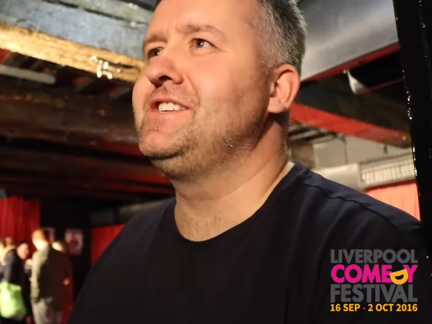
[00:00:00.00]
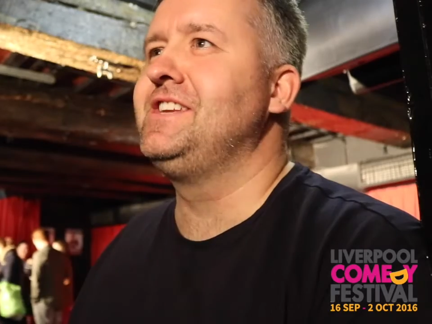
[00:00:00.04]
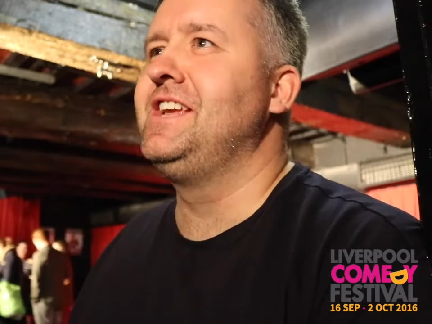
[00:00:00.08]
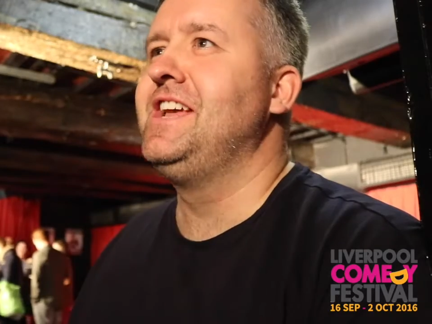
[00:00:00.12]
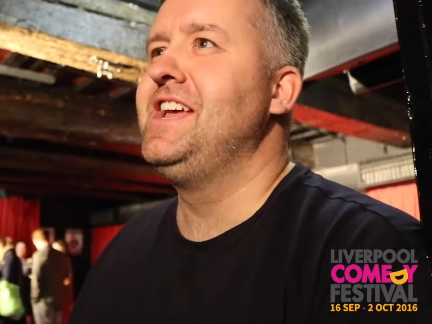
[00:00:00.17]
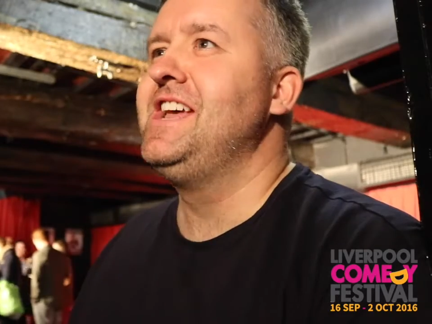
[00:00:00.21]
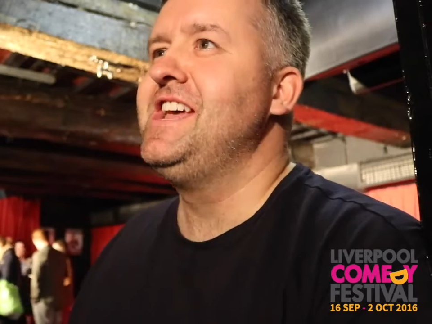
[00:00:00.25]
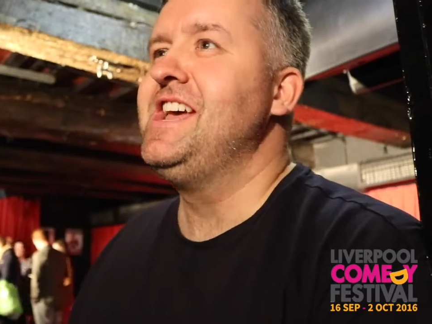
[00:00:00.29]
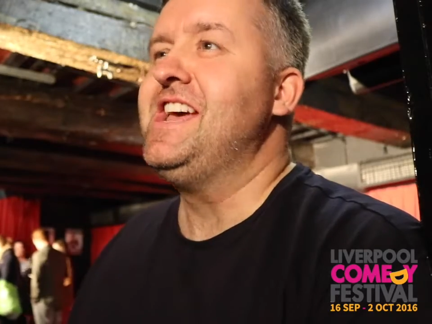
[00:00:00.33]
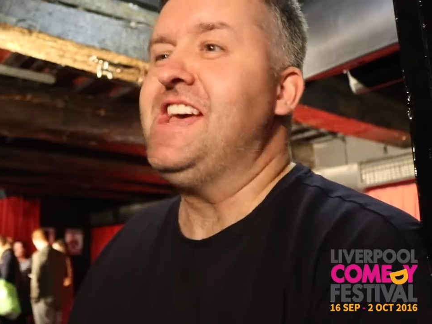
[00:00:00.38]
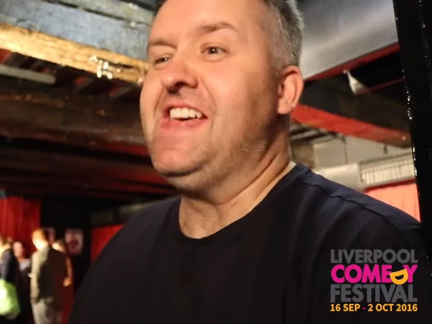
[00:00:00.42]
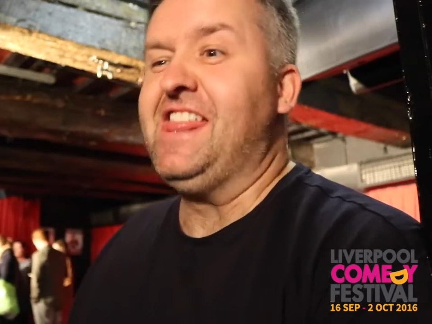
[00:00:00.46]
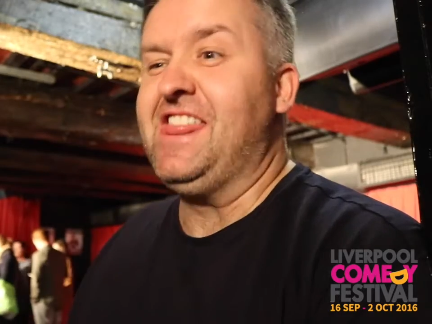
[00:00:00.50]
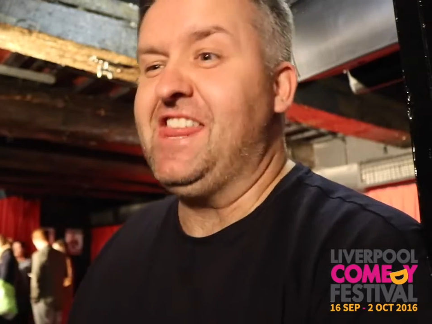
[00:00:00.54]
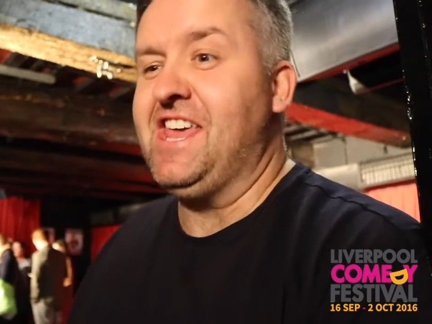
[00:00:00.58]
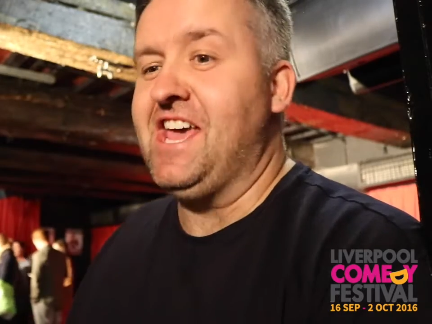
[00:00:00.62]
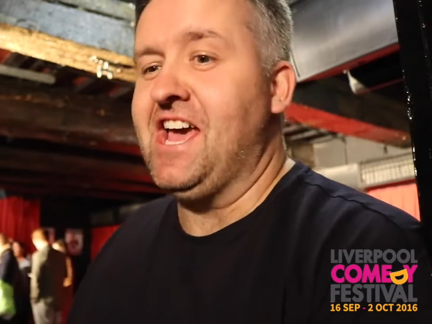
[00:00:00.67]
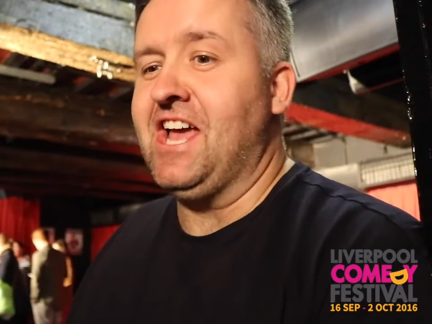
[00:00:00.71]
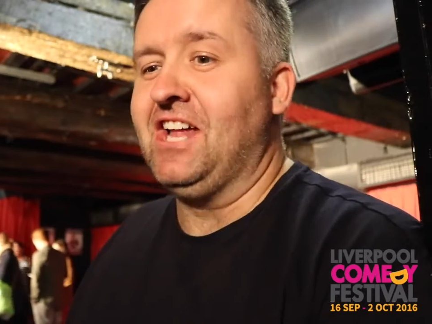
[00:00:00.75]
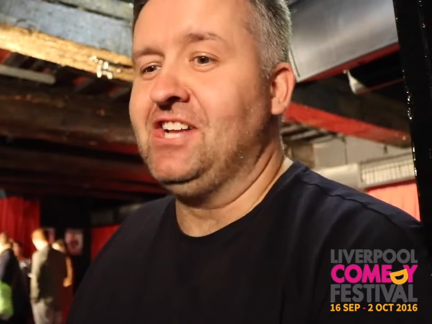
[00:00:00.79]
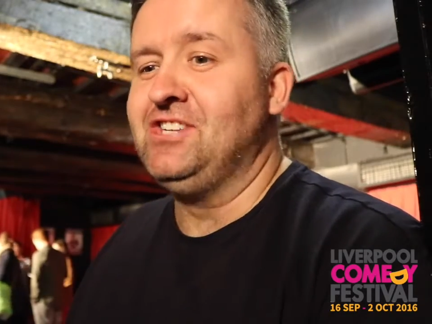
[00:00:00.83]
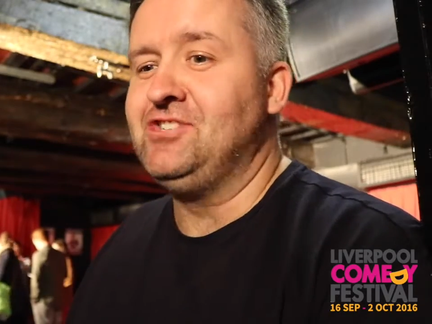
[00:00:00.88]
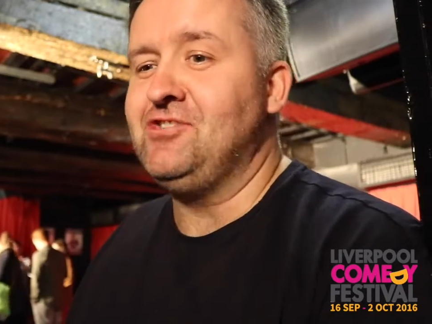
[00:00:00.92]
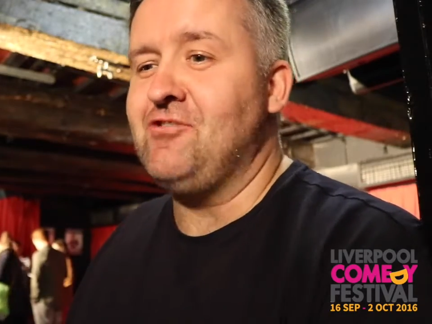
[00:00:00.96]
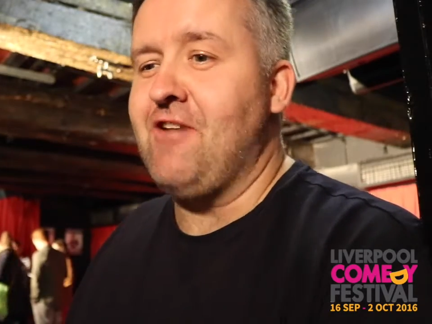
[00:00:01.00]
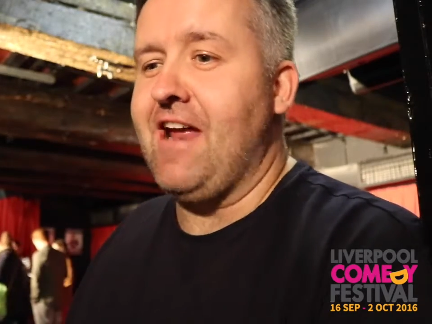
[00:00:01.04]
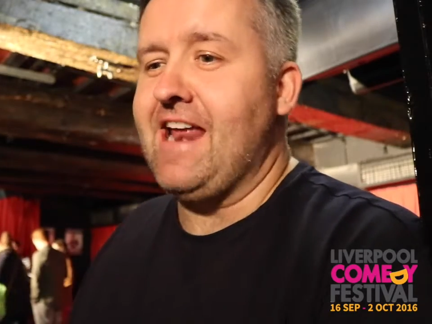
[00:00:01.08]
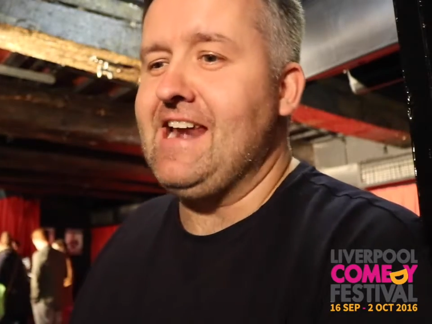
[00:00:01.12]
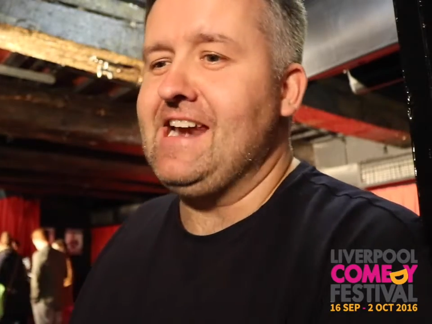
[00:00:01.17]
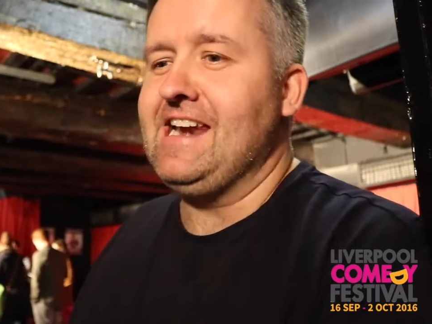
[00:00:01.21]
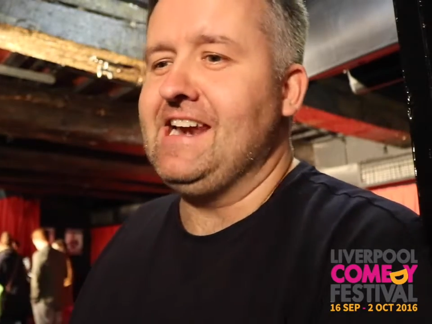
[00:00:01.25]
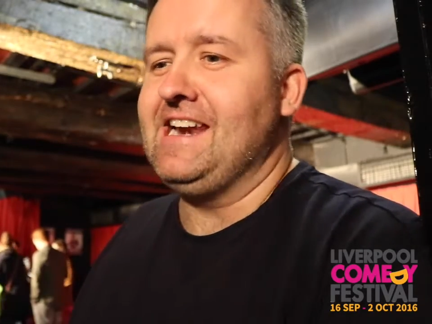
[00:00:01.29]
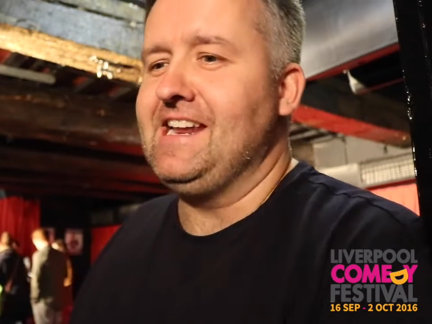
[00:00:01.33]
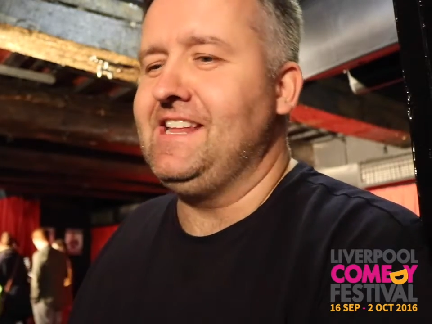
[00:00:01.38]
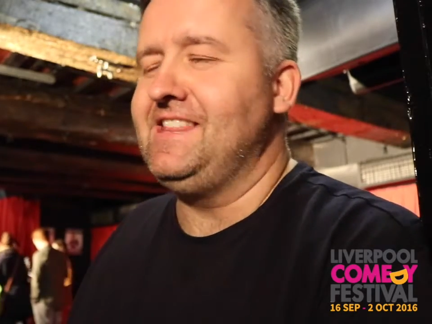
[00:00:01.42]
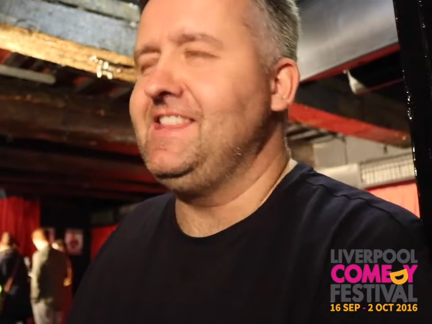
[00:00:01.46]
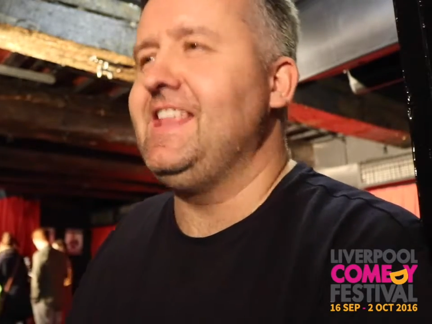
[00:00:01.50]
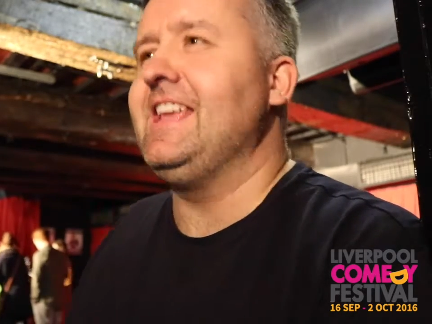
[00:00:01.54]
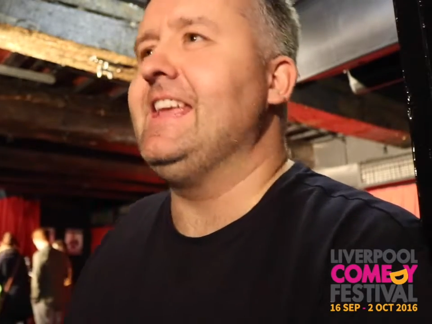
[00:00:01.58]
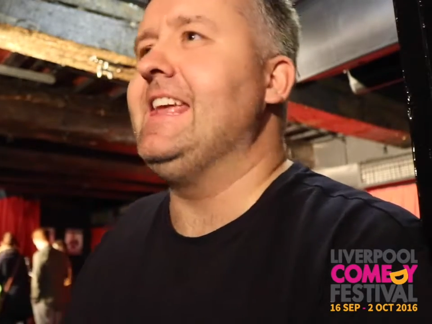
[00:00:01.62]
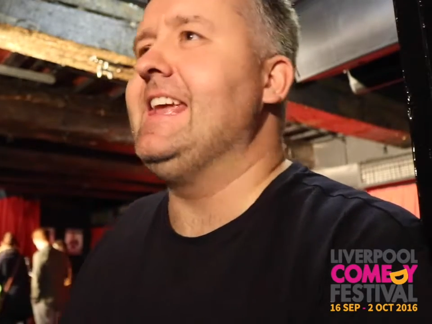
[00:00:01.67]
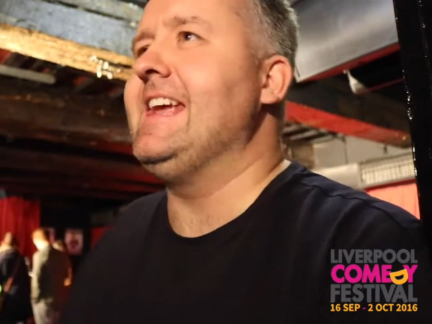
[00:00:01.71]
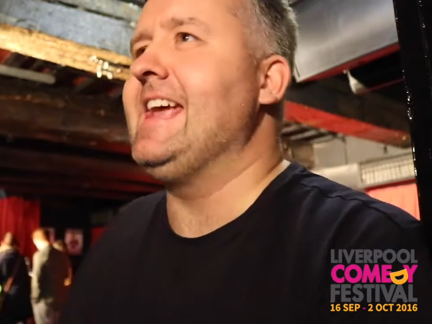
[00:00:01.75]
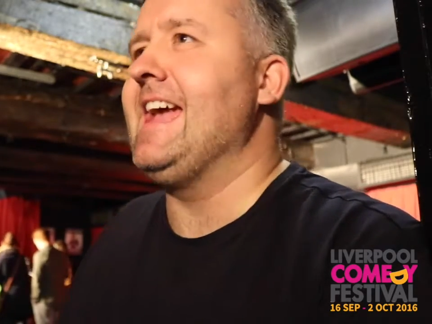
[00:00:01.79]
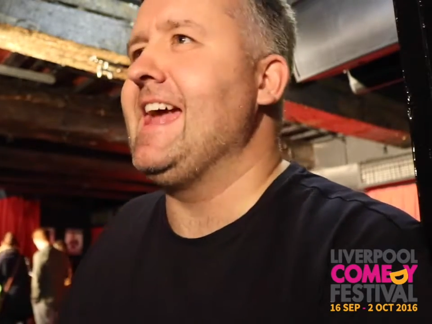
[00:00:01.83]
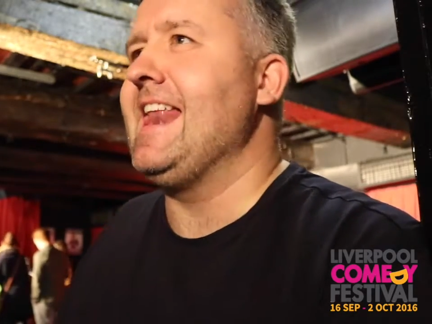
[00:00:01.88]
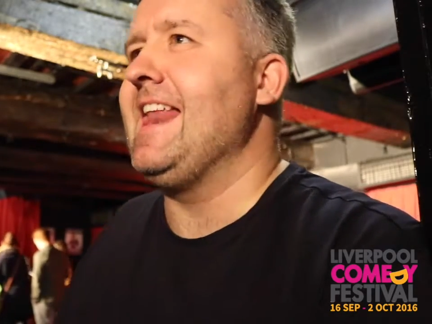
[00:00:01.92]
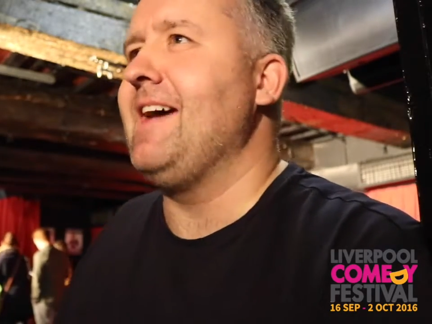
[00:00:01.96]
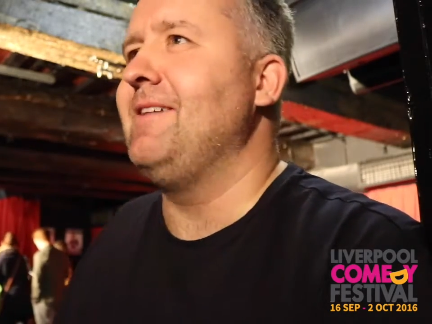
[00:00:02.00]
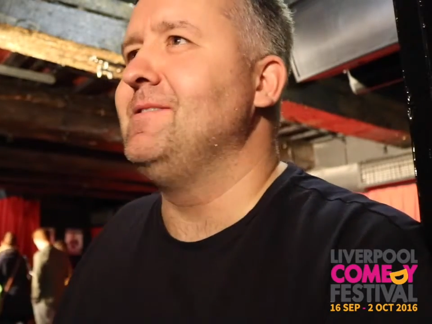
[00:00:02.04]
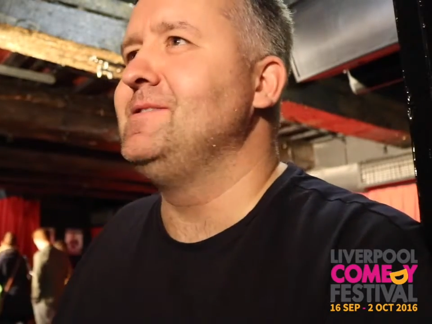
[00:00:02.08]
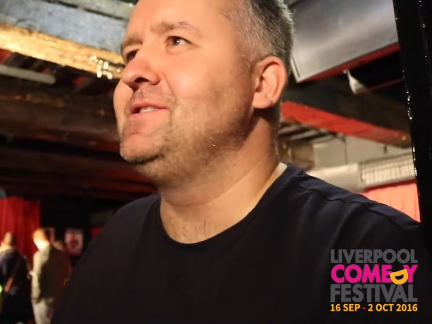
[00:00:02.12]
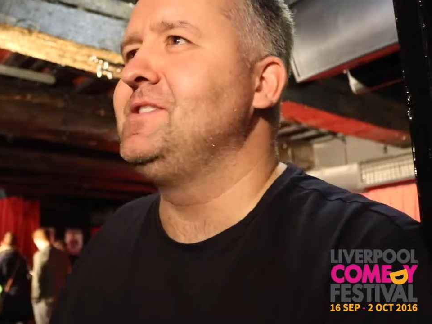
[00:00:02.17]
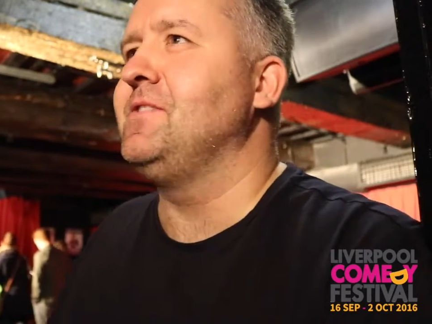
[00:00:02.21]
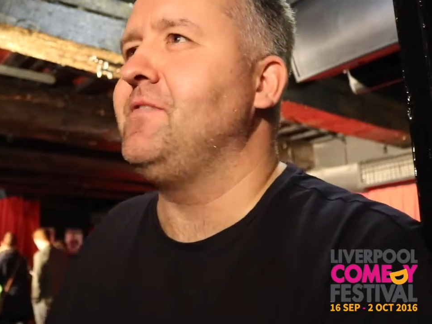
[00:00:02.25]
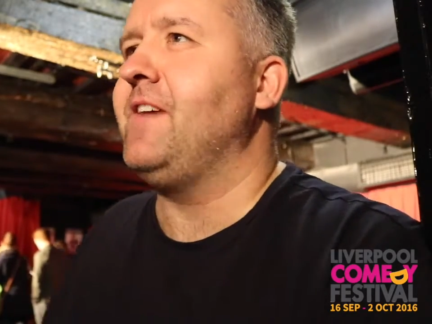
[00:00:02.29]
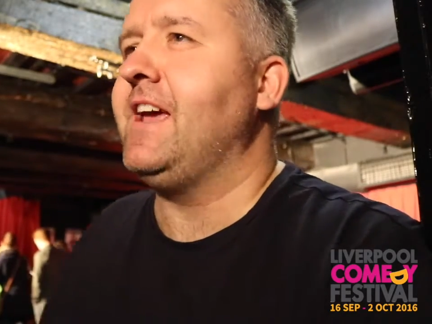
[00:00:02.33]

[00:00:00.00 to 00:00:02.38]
The adrenaline that you get out of